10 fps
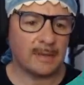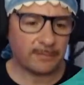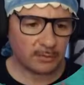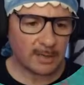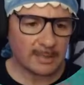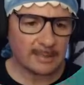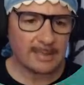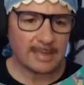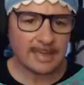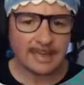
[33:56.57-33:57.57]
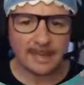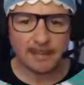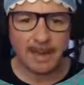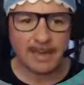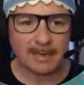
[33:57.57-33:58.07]
If trains are sitting in the
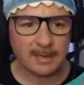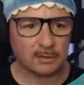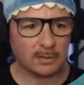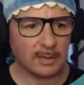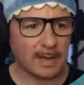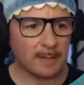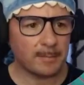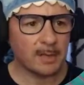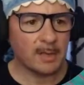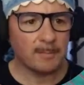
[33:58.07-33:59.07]
main industrial hub,